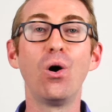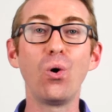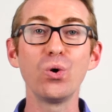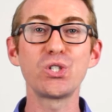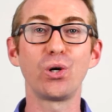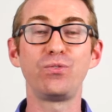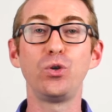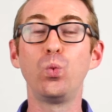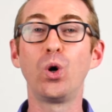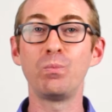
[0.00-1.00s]
Also, if
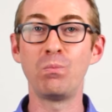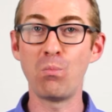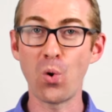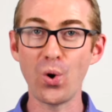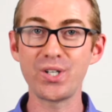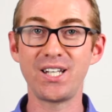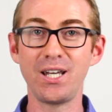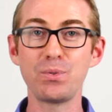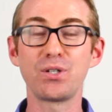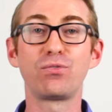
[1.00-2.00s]
you want more
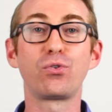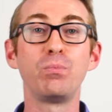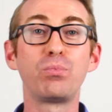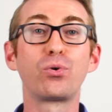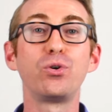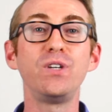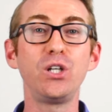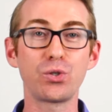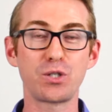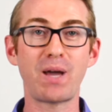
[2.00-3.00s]
tips for
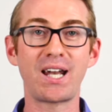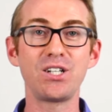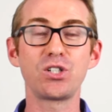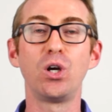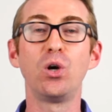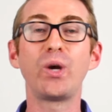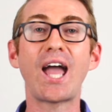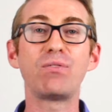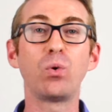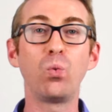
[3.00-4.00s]
improving your Spanish, we
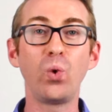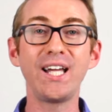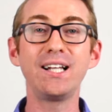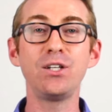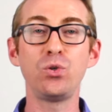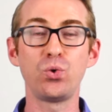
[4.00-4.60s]
have a weekly